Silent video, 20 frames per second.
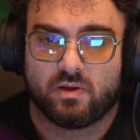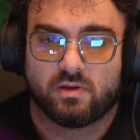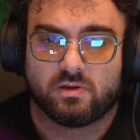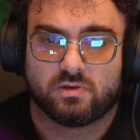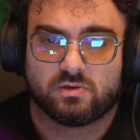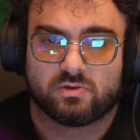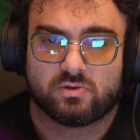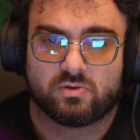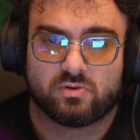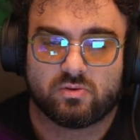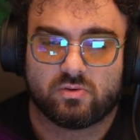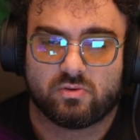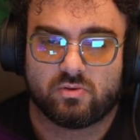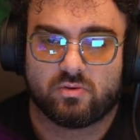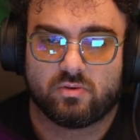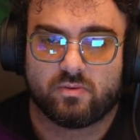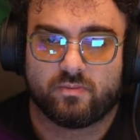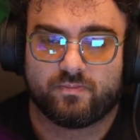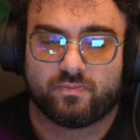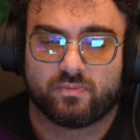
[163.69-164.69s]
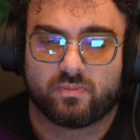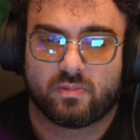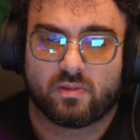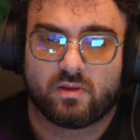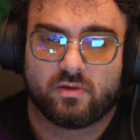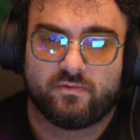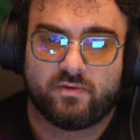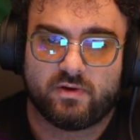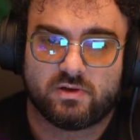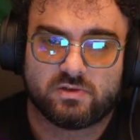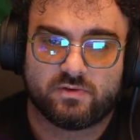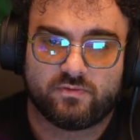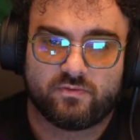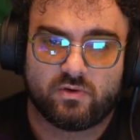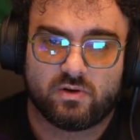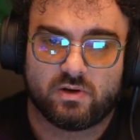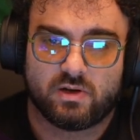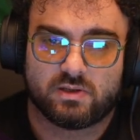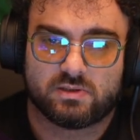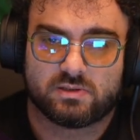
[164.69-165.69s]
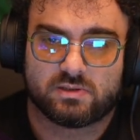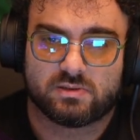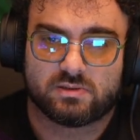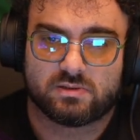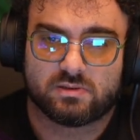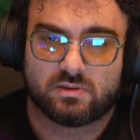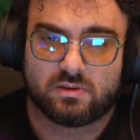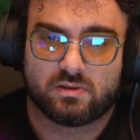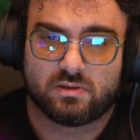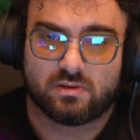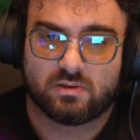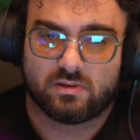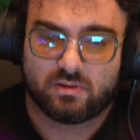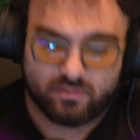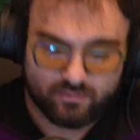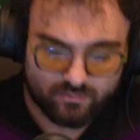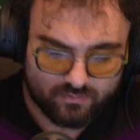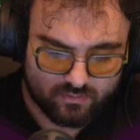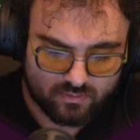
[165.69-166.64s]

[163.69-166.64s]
so first of all, let's have